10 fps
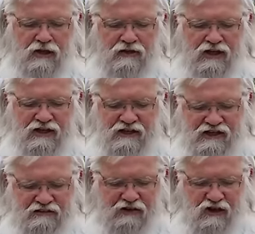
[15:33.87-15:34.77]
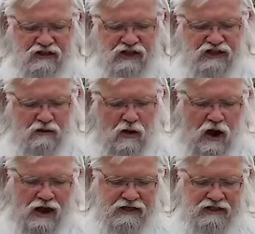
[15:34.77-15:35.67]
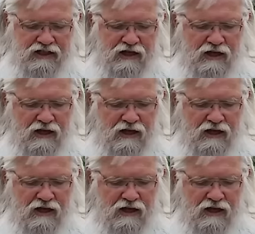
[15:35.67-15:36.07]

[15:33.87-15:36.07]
Then difficulties arise.